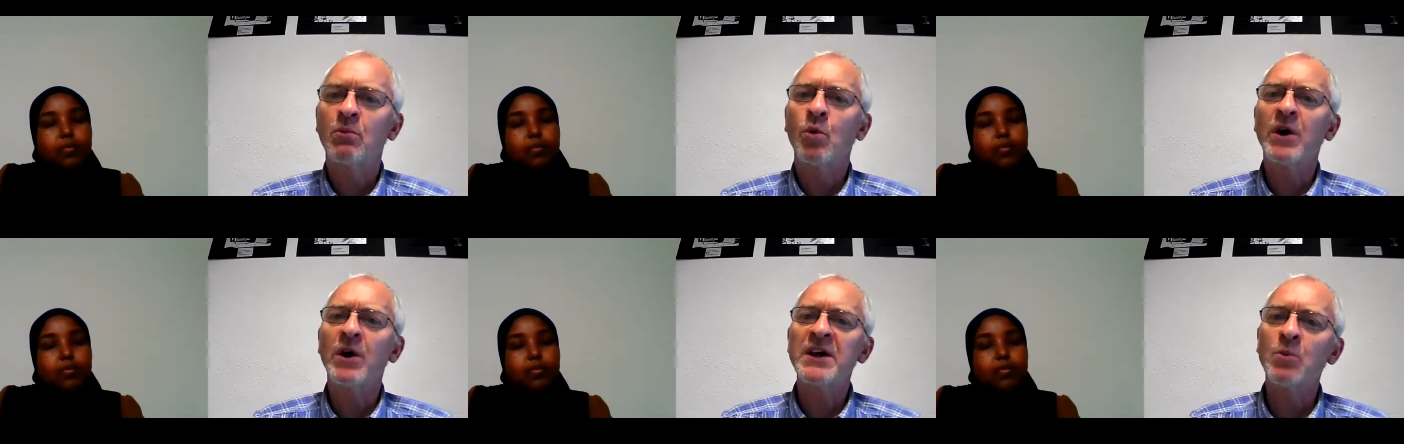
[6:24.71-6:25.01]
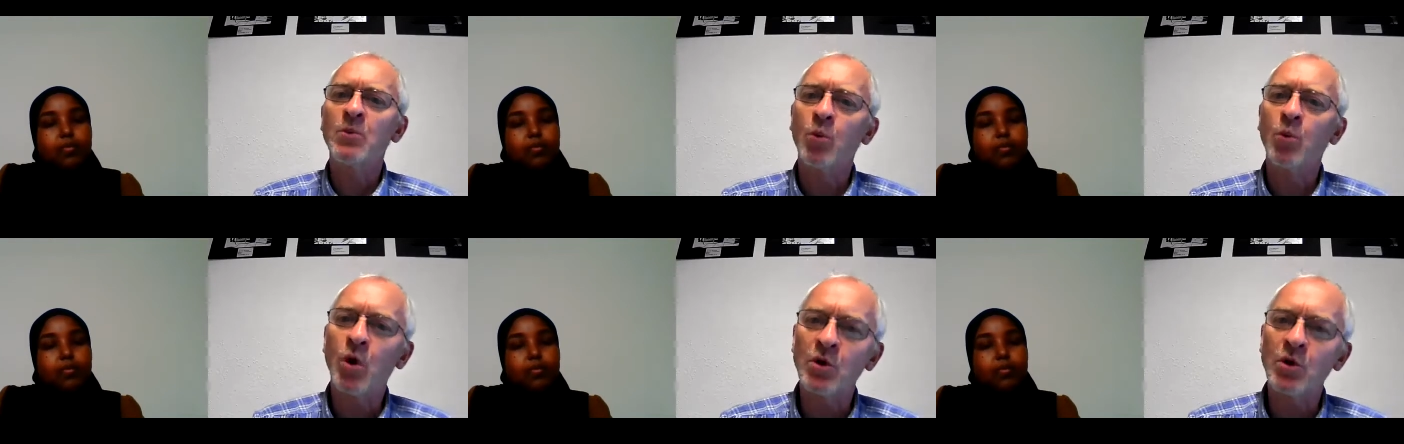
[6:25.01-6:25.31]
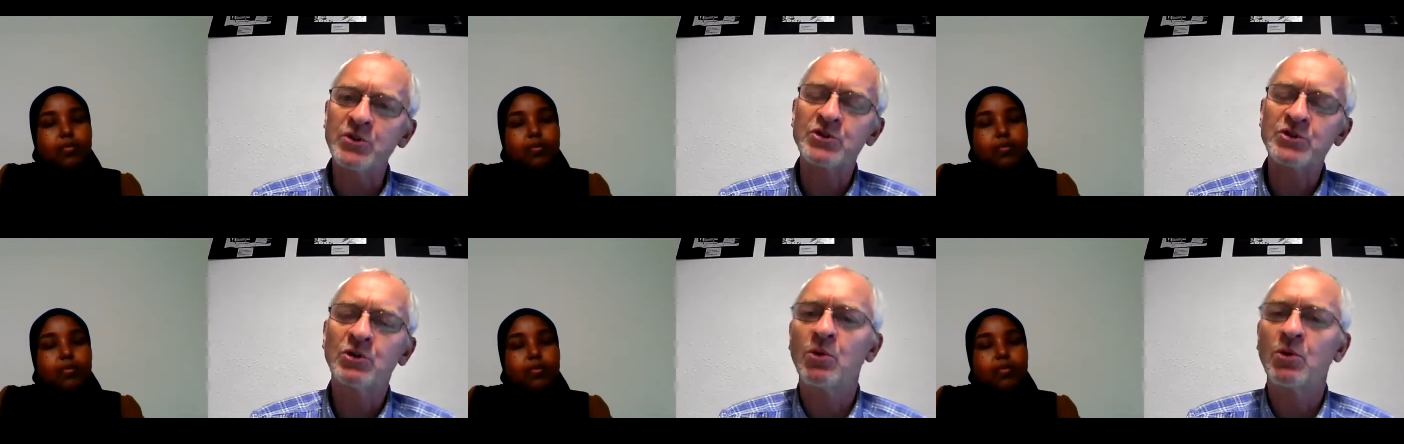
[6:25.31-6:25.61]
Speaker 1: what it
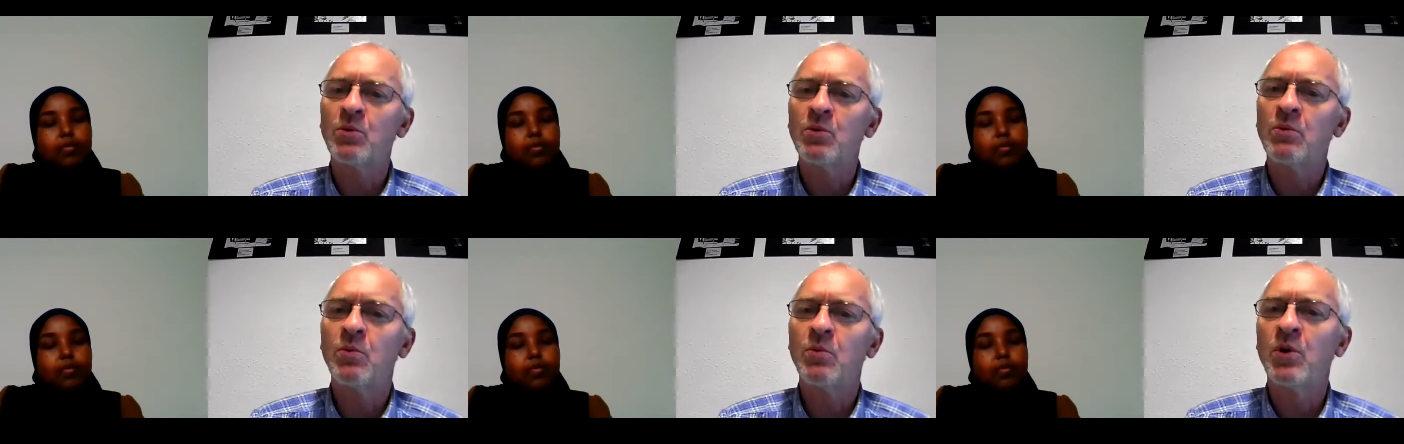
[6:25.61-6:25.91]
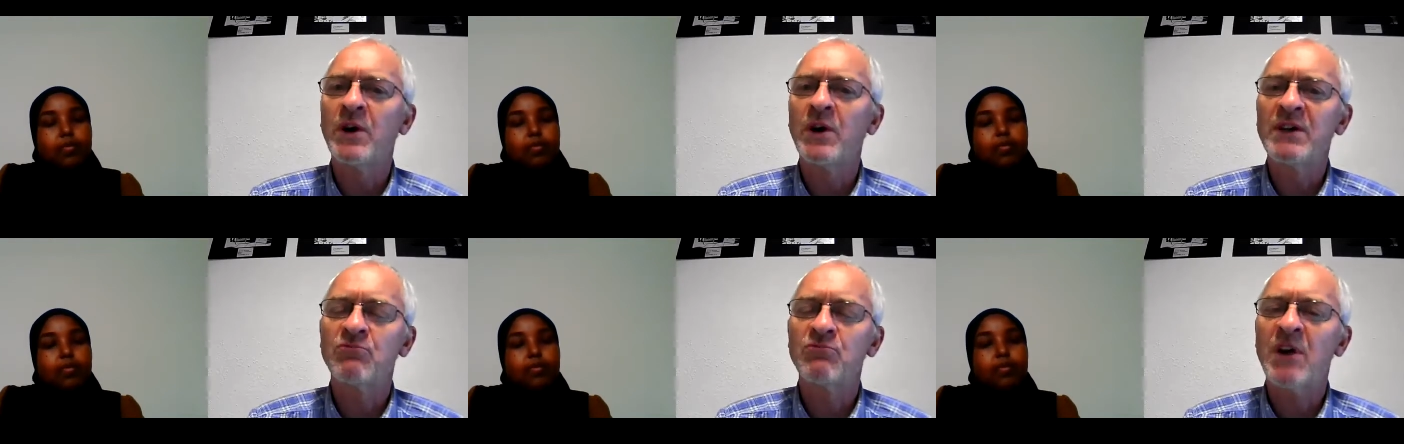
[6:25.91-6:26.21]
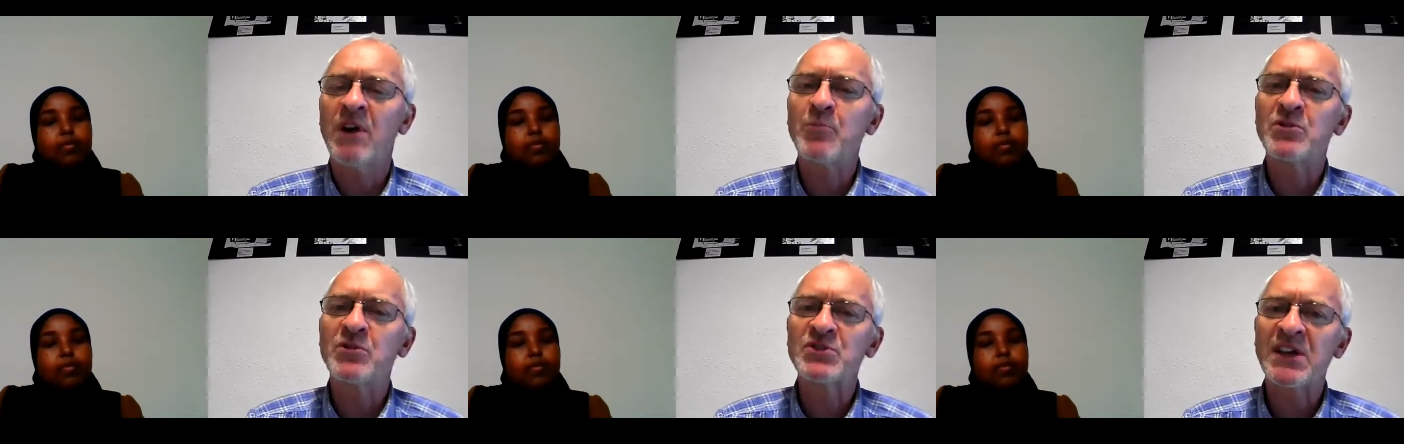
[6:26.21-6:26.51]
was or what it
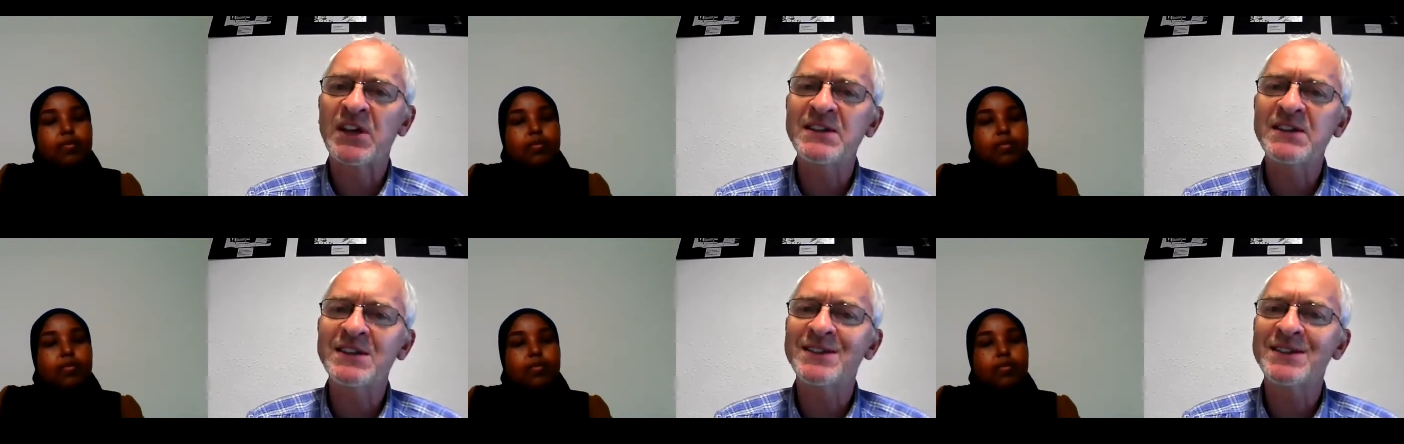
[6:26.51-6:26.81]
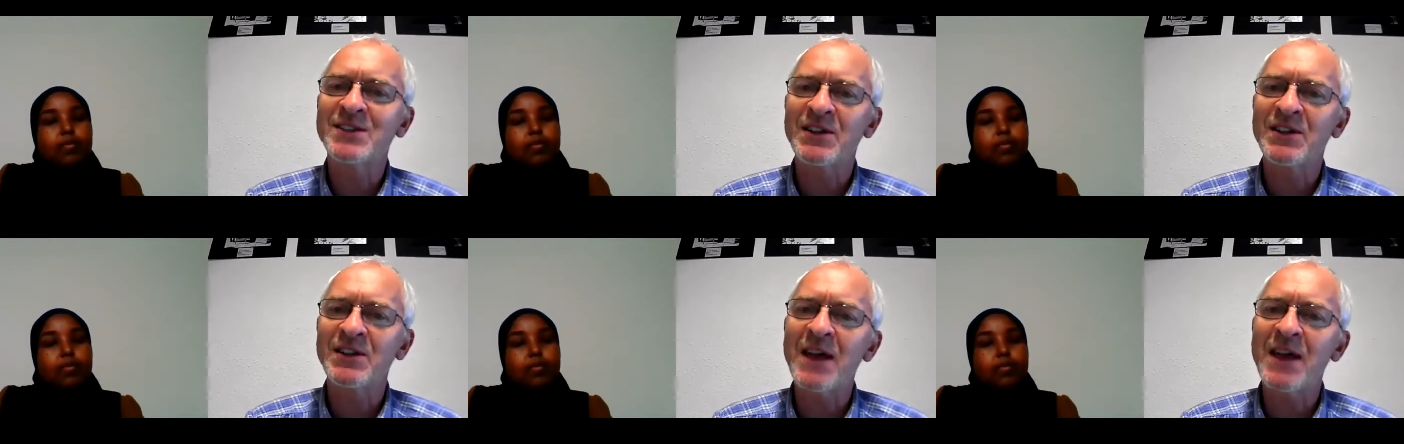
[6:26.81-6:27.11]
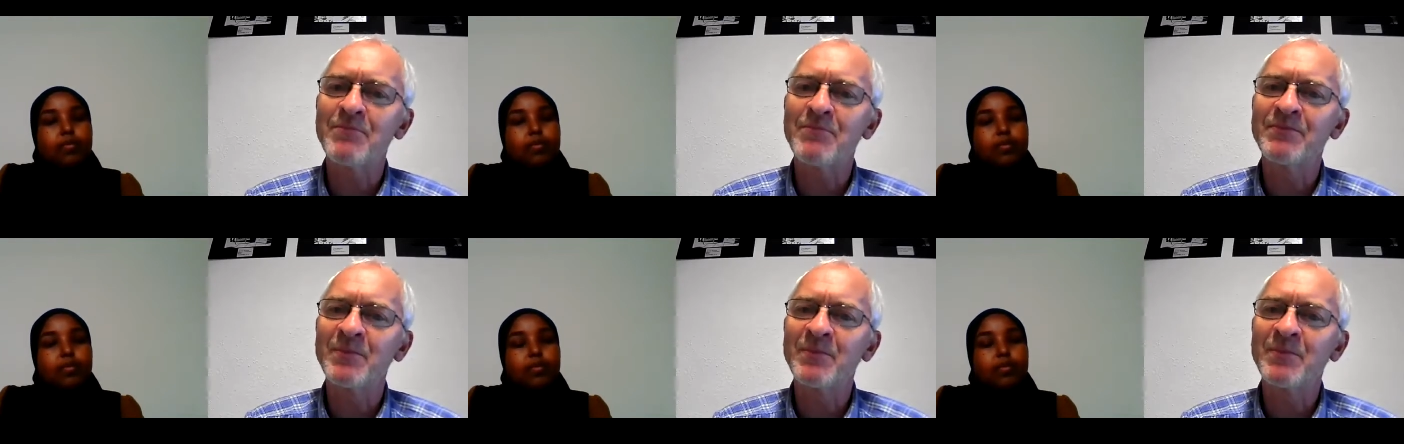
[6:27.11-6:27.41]
represented to
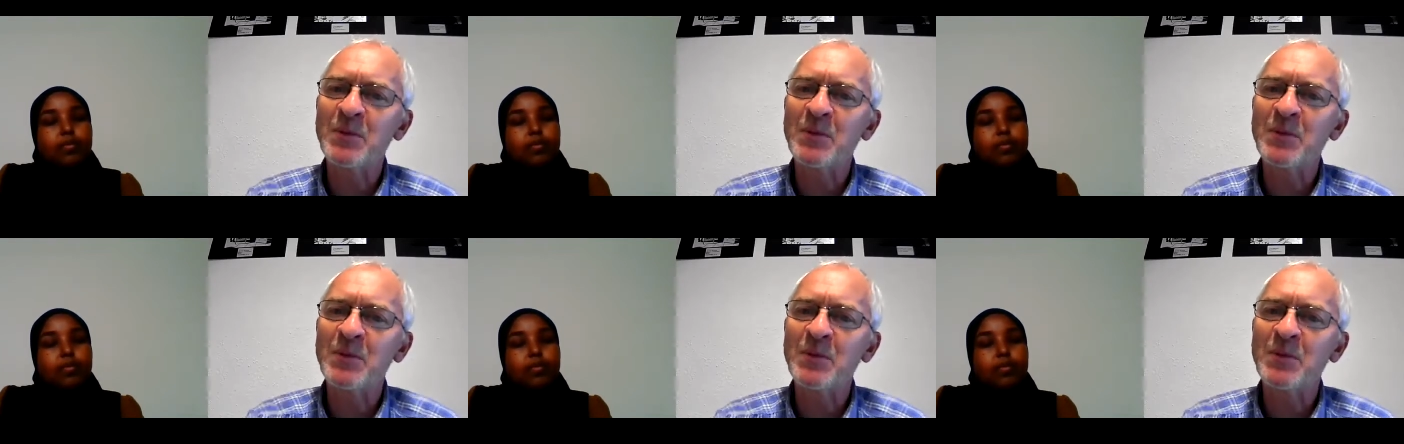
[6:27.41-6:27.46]
them?